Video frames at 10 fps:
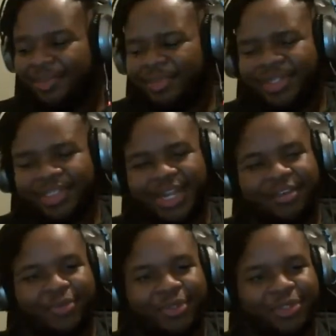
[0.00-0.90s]
Bug's
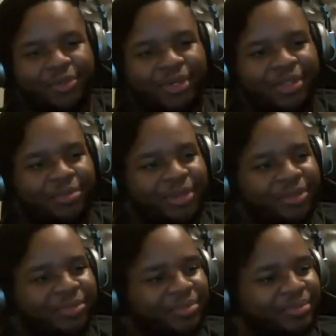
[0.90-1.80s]
Life wasn't one of them, right?